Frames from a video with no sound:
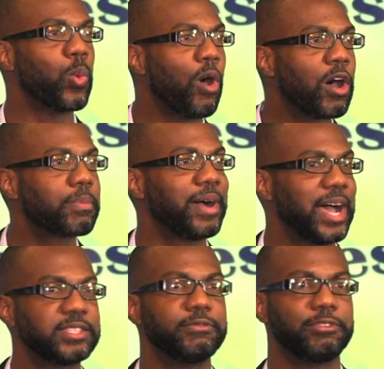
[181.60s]
you walk
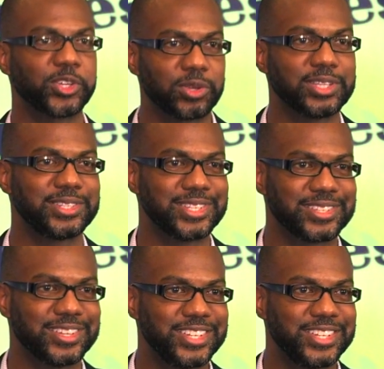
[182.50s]
past the virtual assistant,